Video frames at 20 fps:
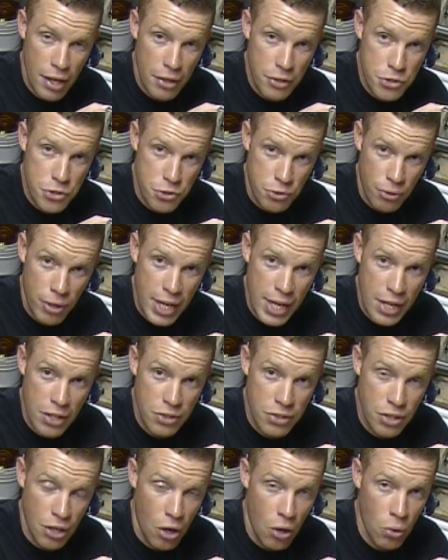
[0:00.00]

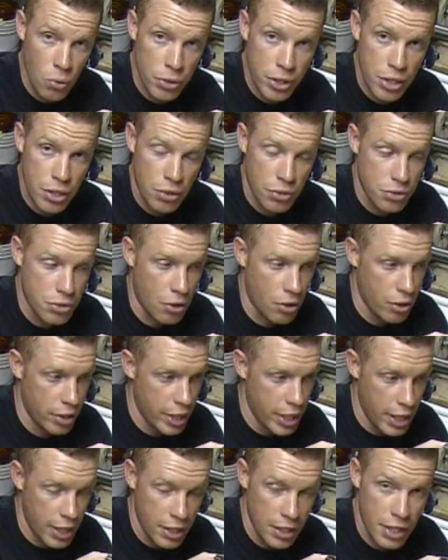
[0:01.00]
strength to hold it on
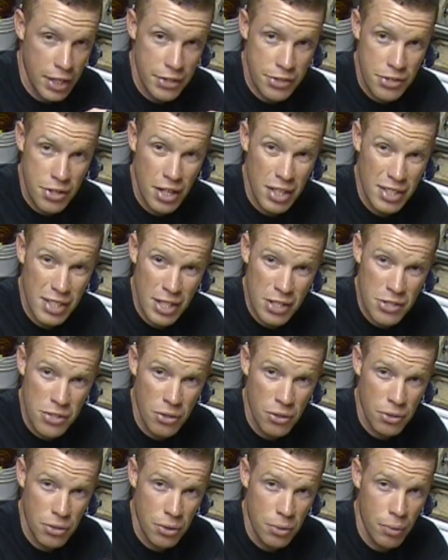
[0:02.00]
target, and it takes
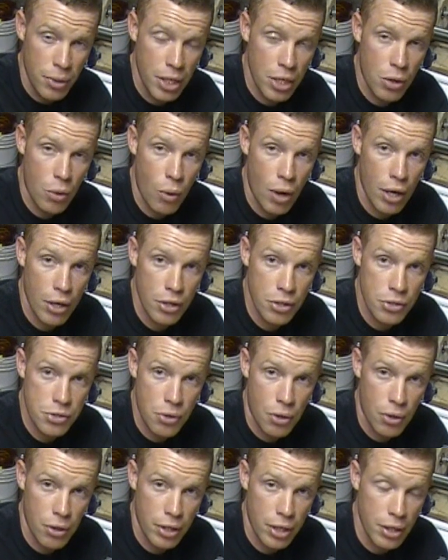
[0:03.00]
longer to reacquire your
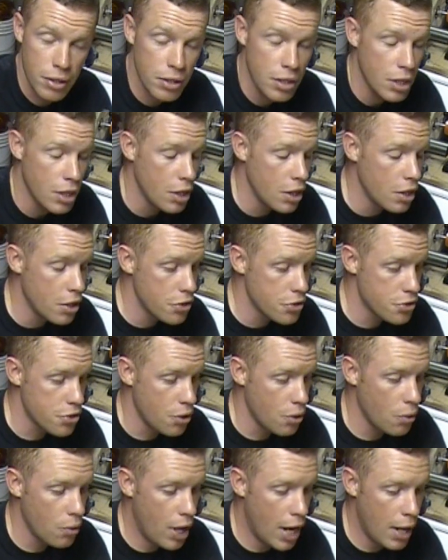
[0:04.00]
target.
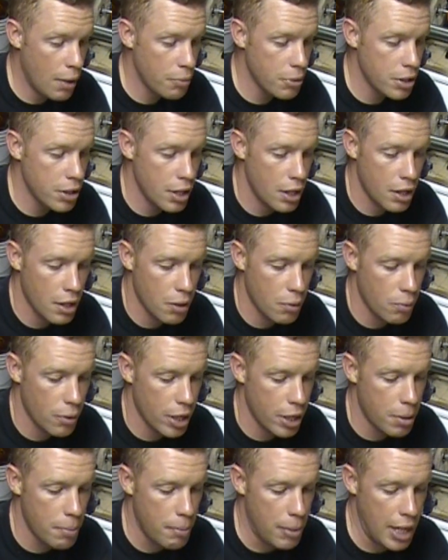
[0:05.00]
So I would uh,
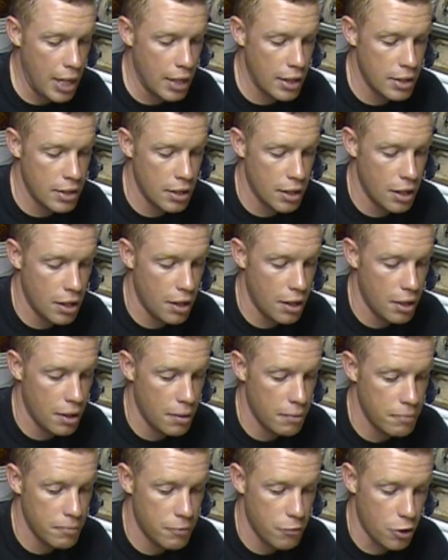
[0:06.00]
recommend
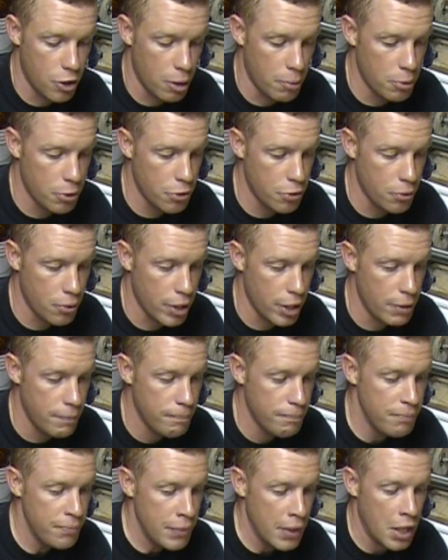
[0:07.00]
uh, for number three,
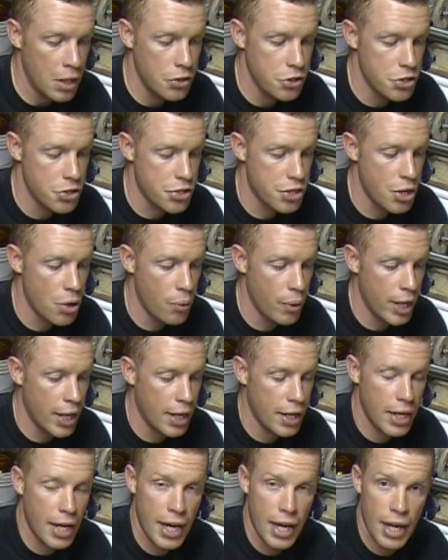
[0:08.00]
just go
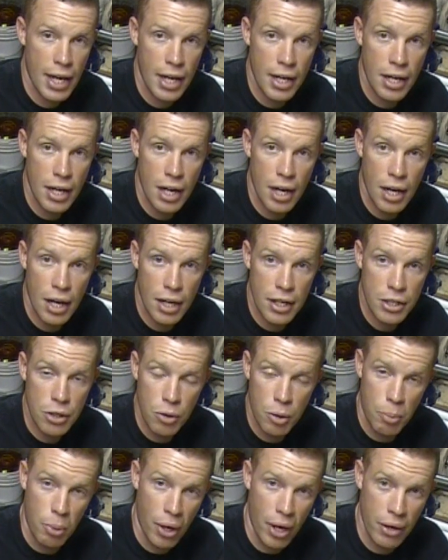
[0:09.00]
in and uh,
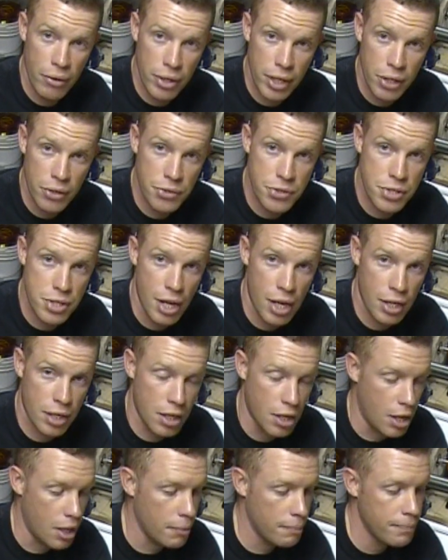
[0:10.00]
go to
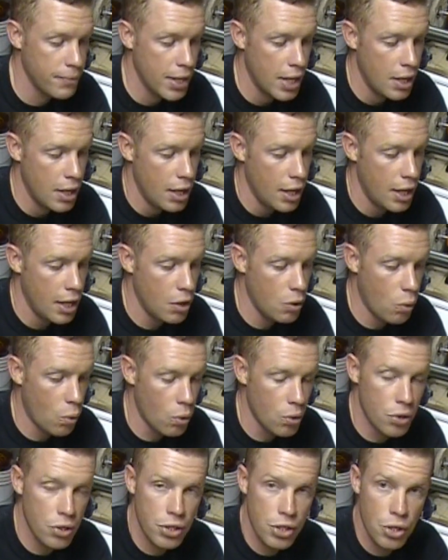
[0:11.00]
brownells.com and
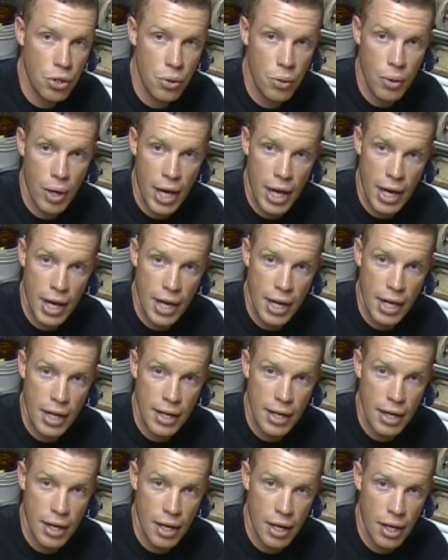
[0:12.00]
order you
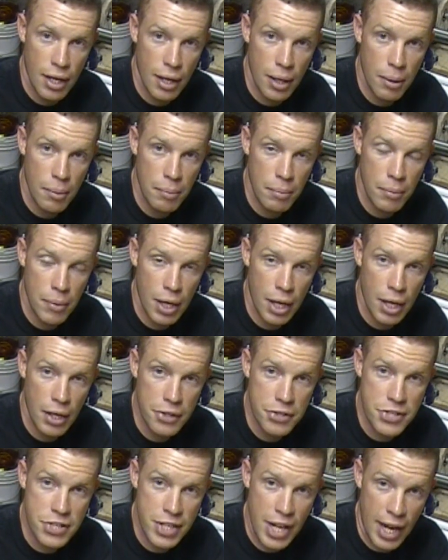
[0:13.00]
a, um,
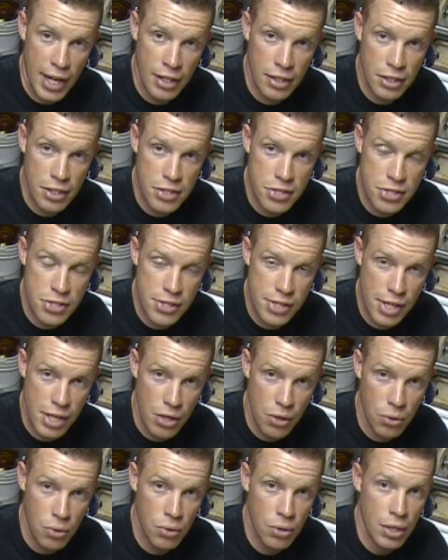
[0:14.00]
a stainless
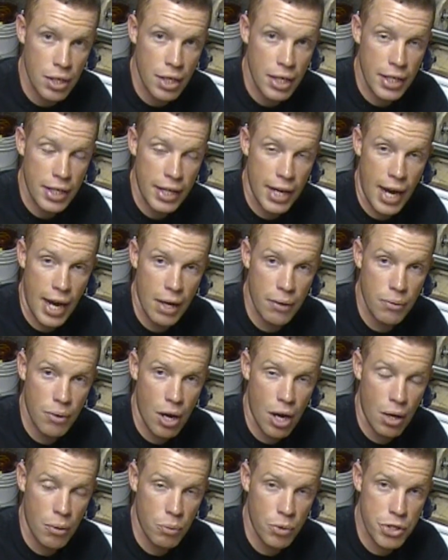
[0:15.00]
steel guide
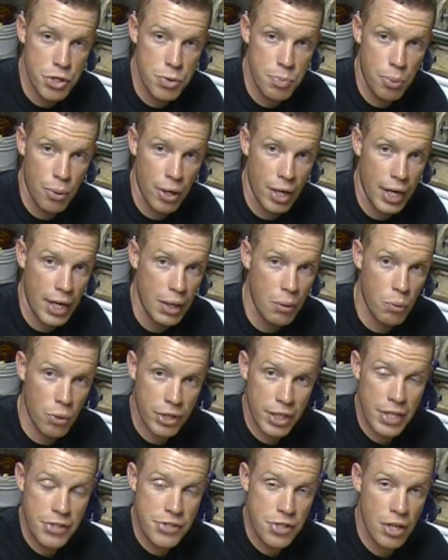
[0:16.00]
rod with spring. And
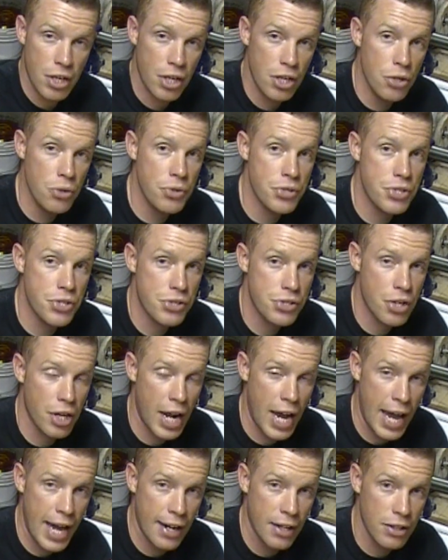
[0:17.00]
what that's going to do is it's
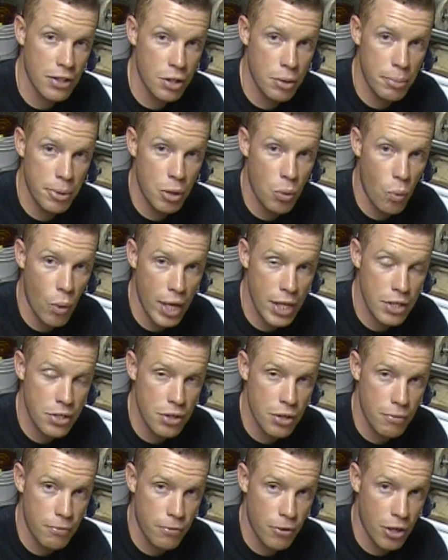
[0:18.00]
going to add a little bit of weight
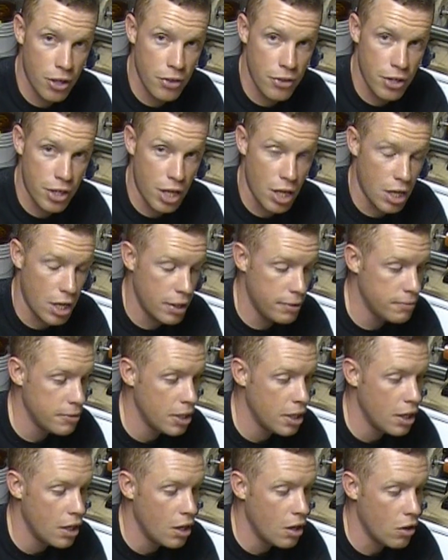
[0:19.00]
to the front of the gun
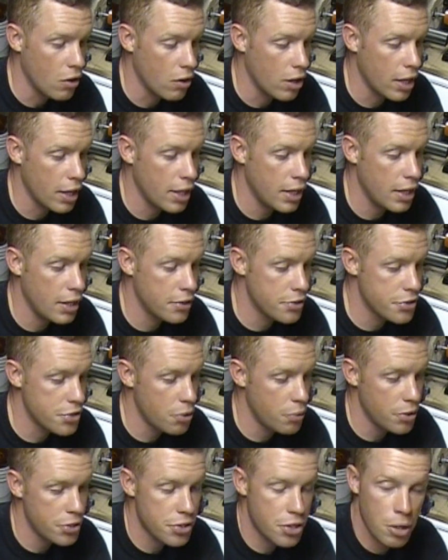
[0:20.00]
all right, and
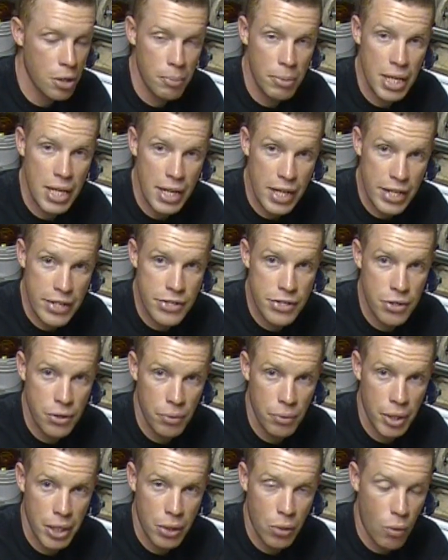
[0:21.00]
so it's going to be easier to
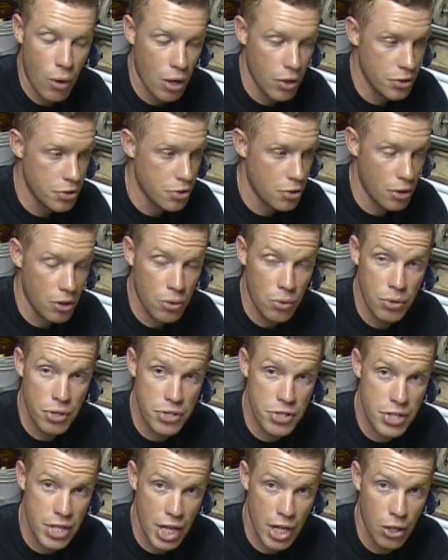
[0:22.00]
reacquire the target or to
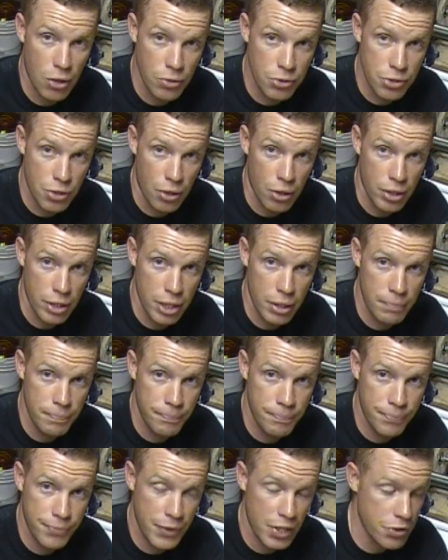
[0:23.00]
stay on target.
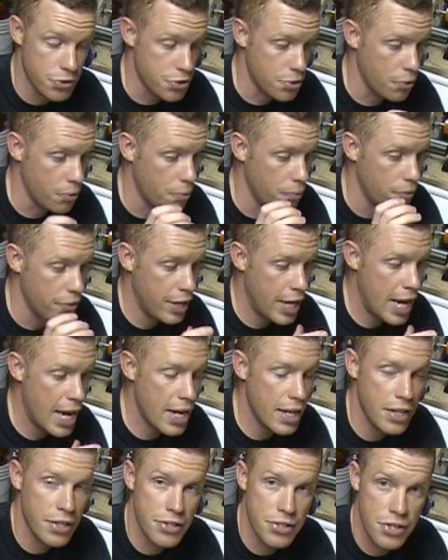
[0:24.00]
So
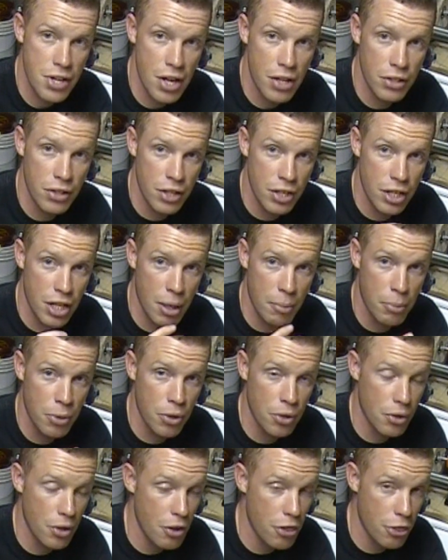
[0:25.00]
that is the
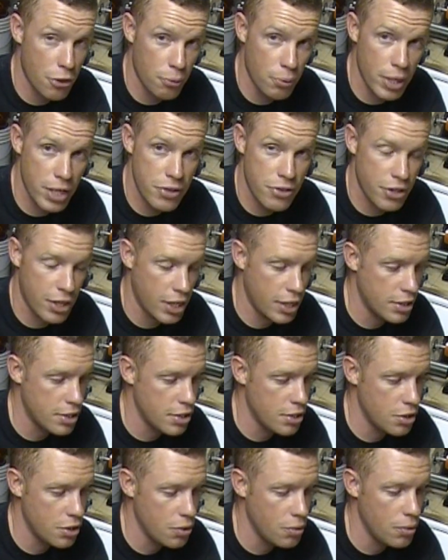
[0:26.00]
number three thing
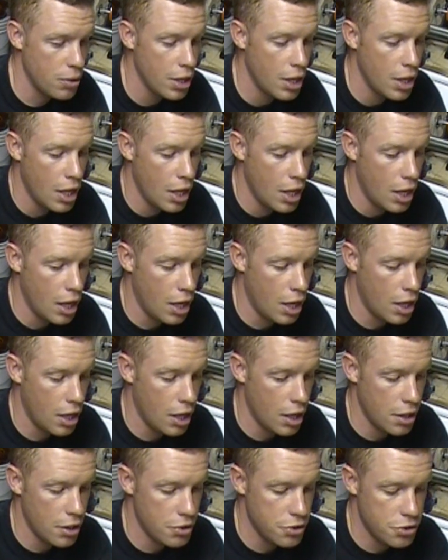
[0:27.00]
to do
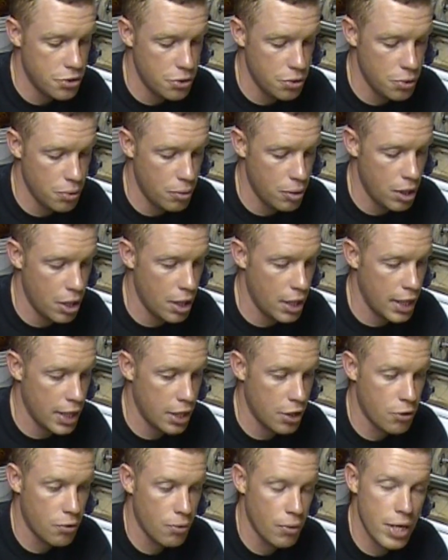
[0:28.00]
uh, to uh,
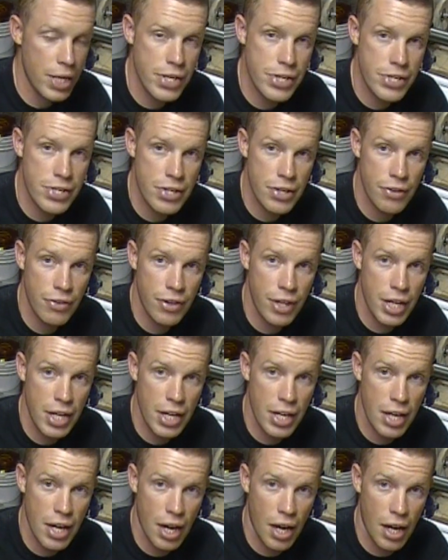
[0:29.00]
increase
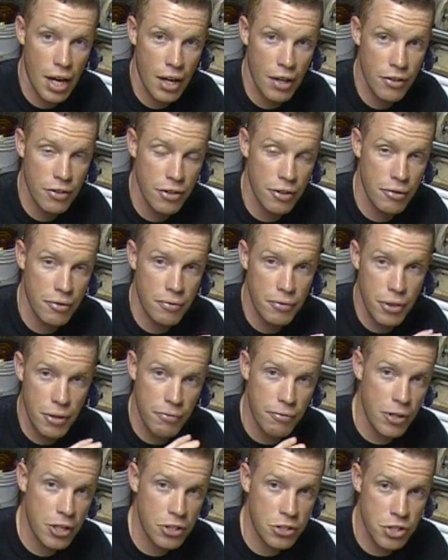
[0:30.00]
the, uh, the, the
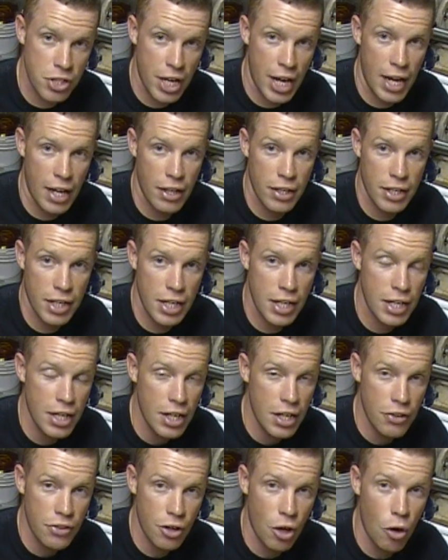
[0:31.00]
functionality,
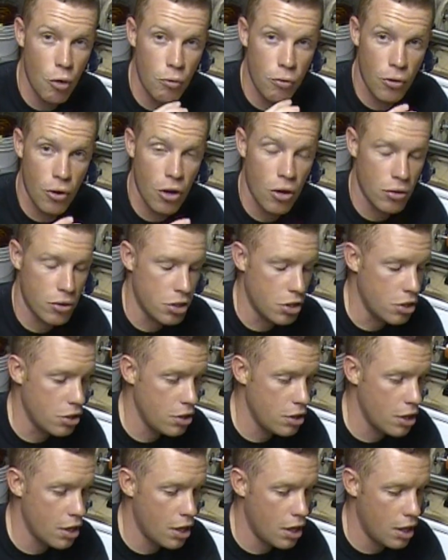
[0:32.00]
the overall
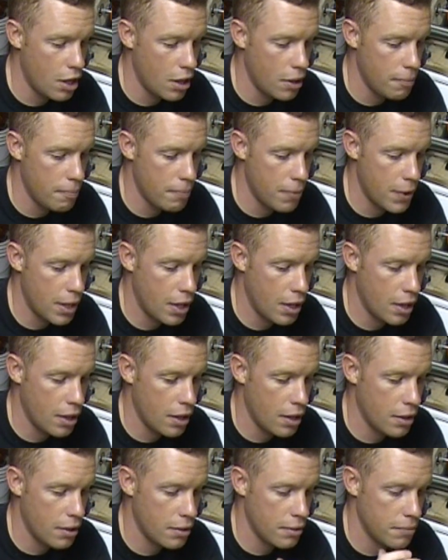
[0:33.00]
uh,
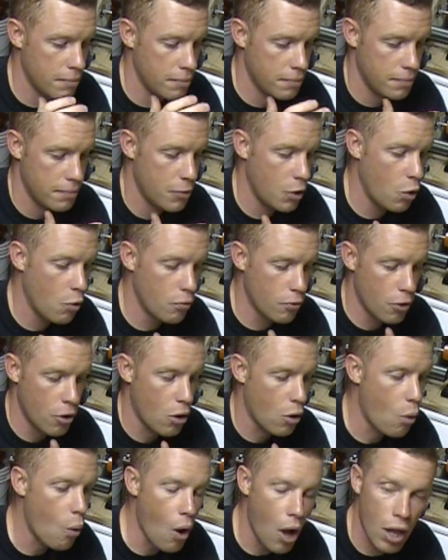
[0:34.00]
uh,
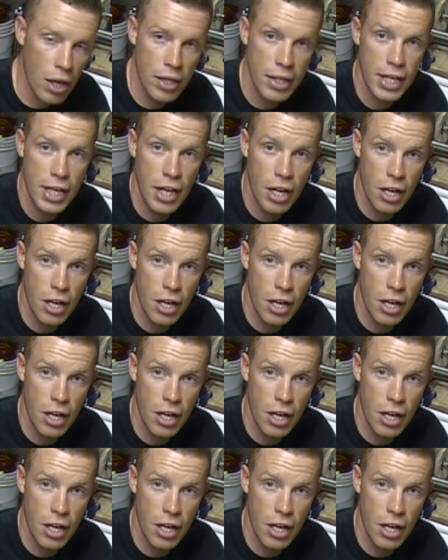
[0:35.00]
overall quality